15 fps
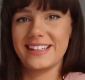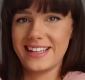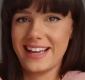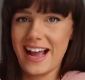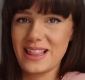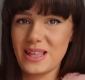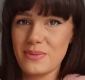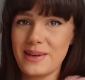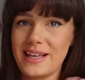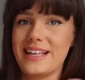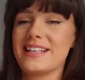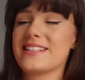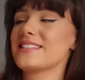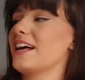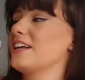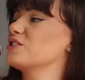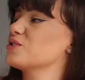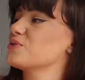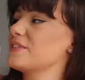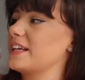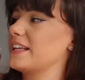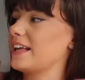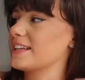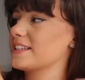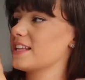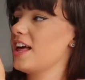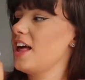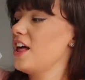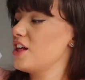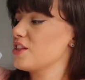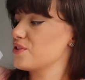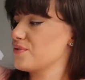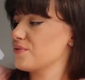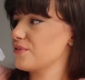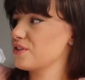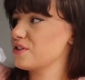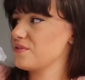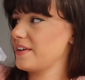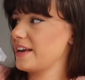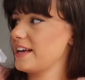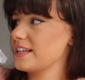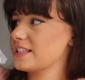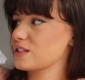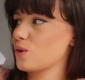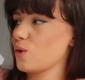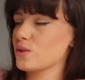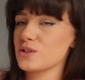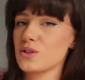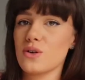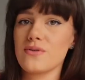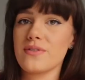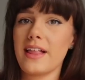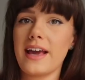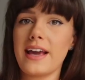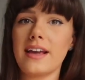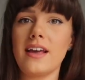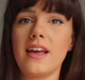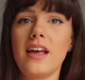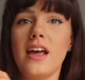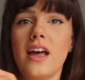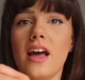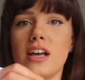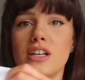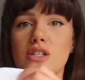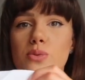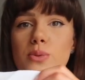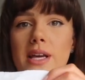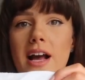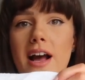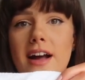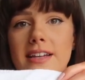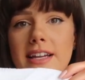girly piece. I just really liked the front of it. It's got sort of like a sweetheart